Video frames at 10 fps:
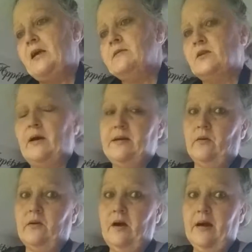So I
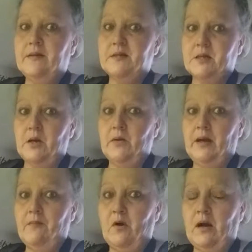don't know how to sew
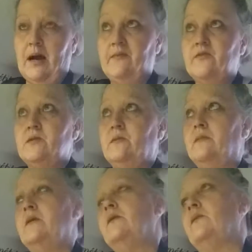anymore.
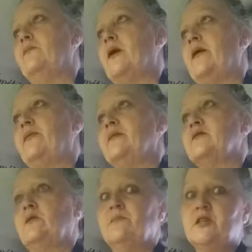We brought the
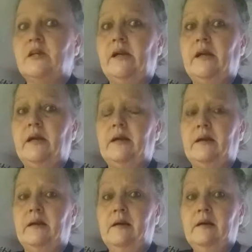sewing machine
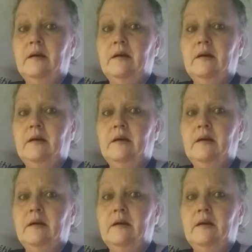and